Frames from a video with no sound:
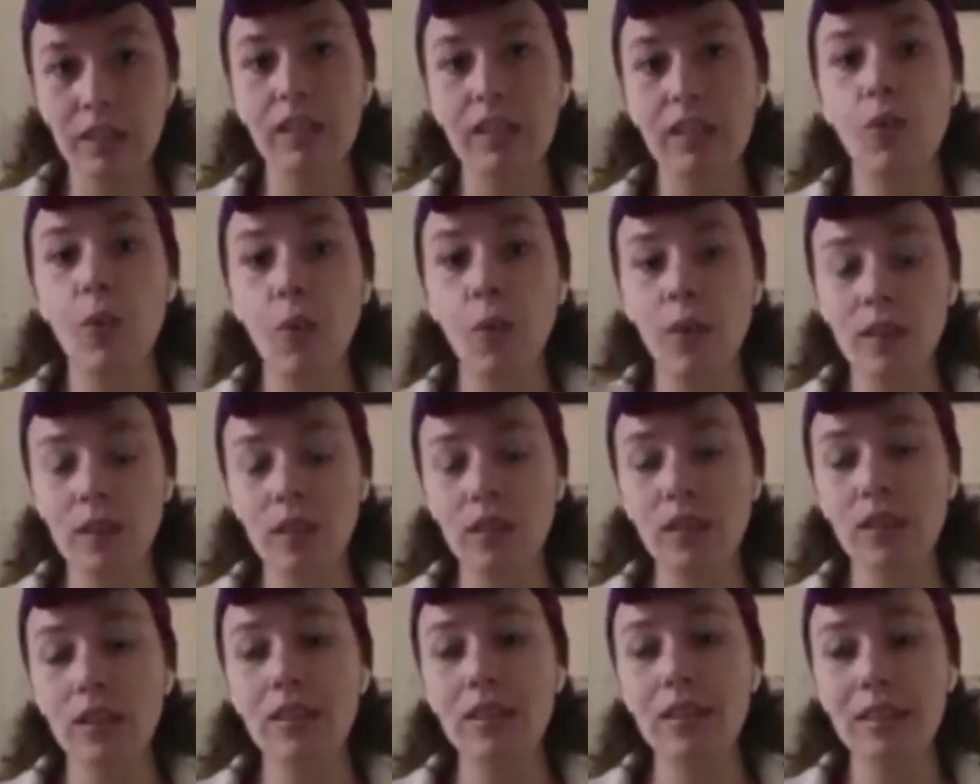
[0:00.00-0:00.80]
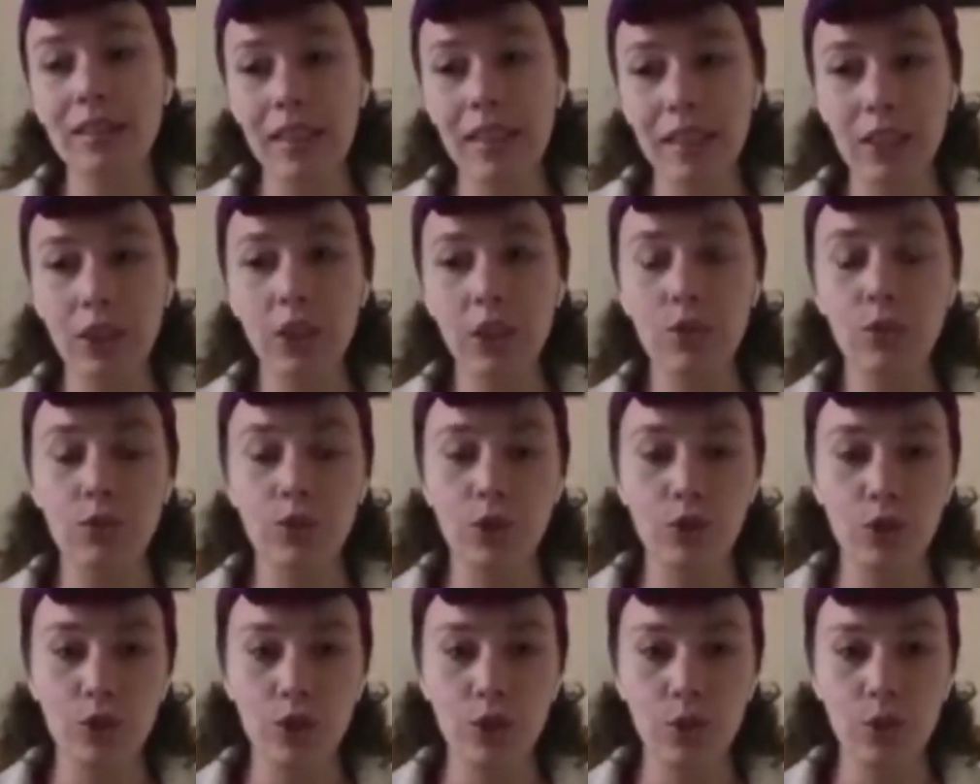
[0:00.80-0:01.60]
going to continue
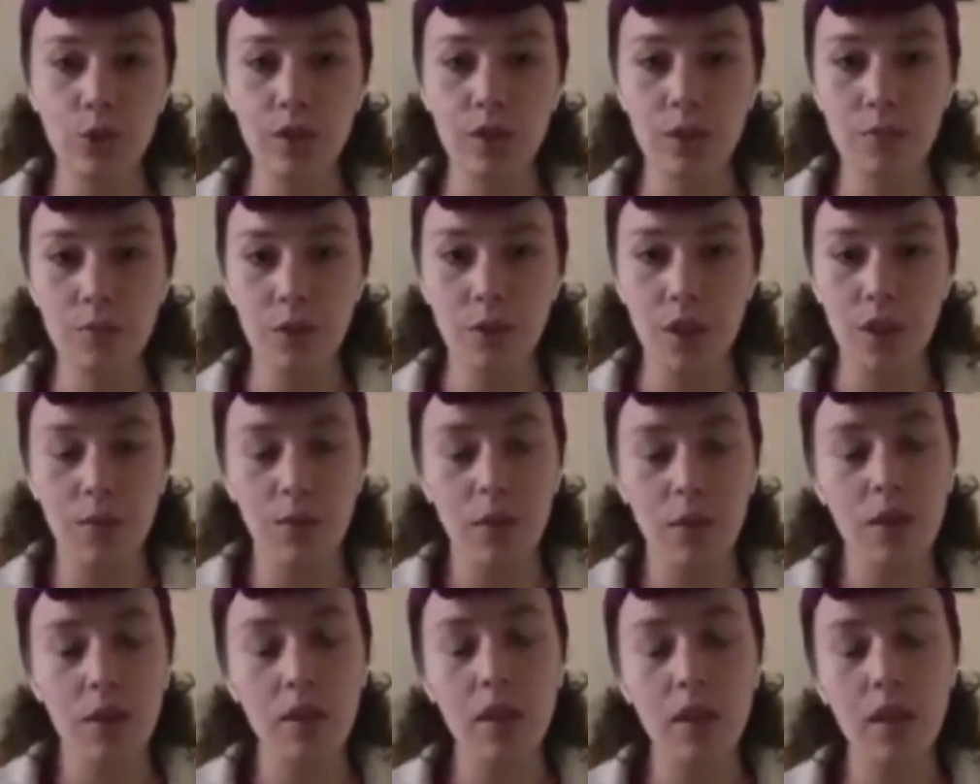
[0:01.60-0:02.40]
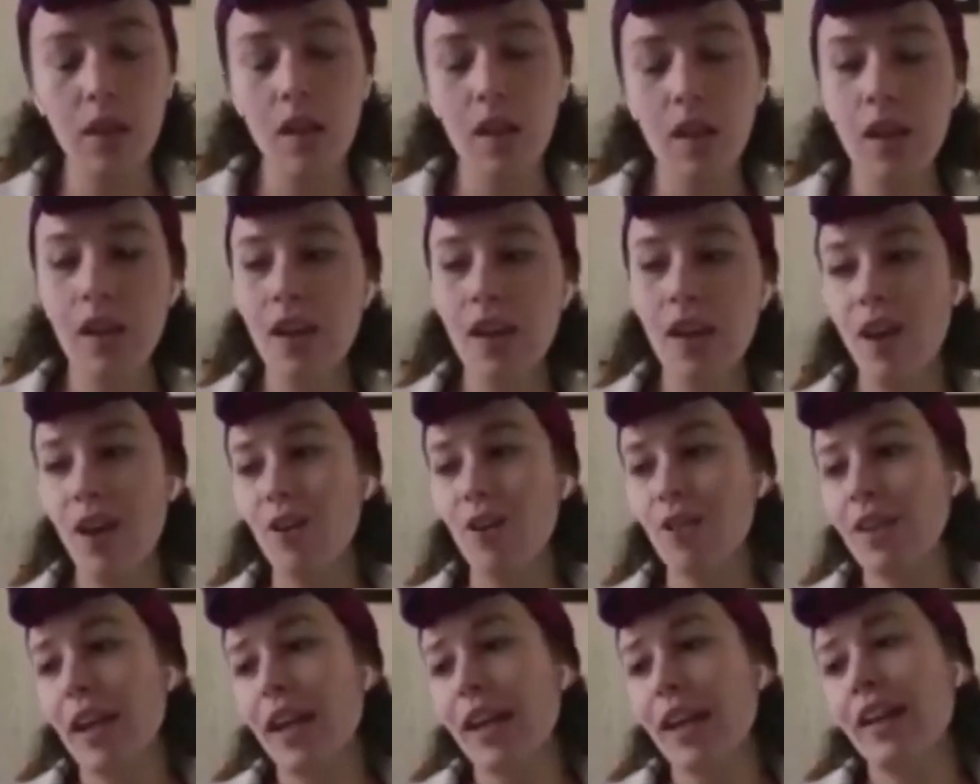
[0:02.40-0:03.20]
to do this breath work.
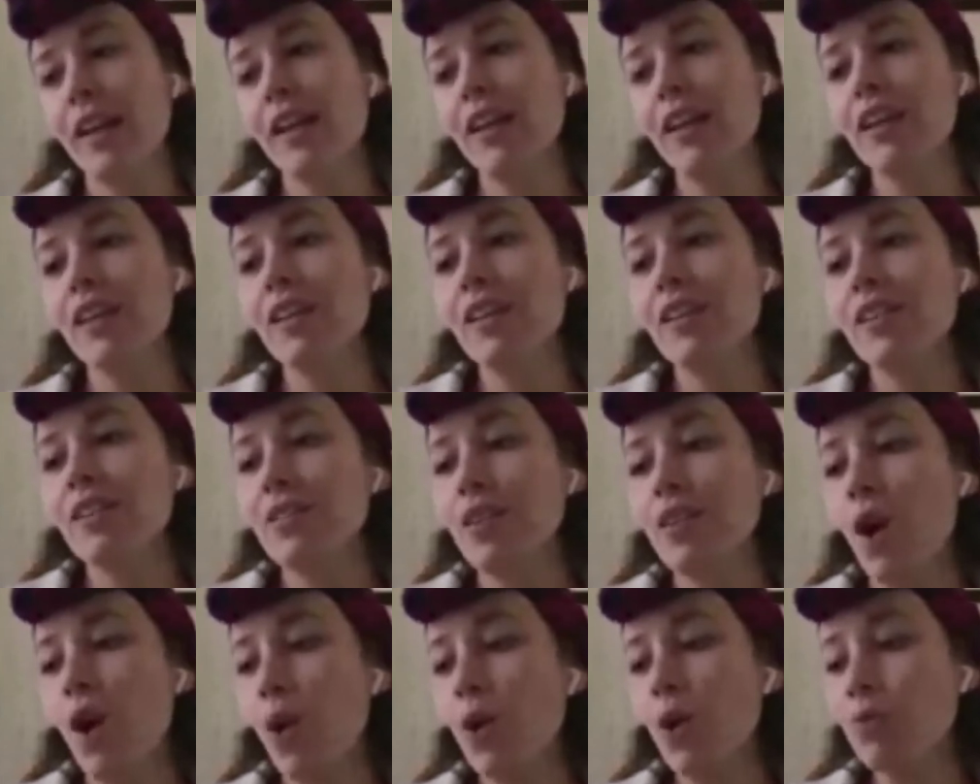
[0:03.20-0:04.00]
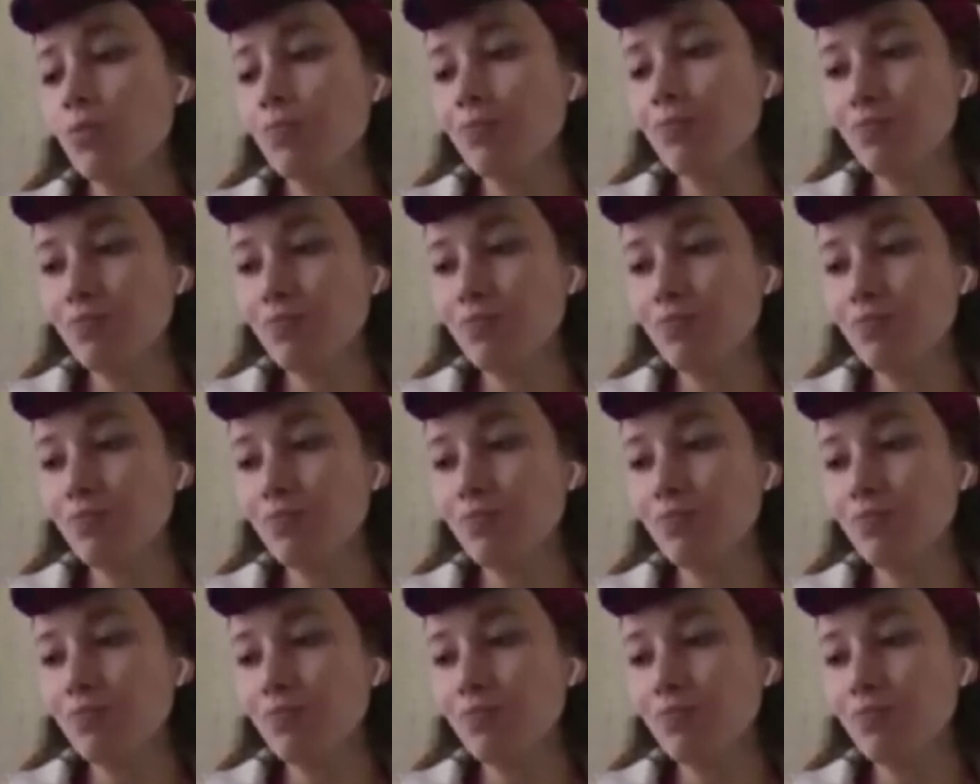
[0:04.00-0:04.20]
Okay, so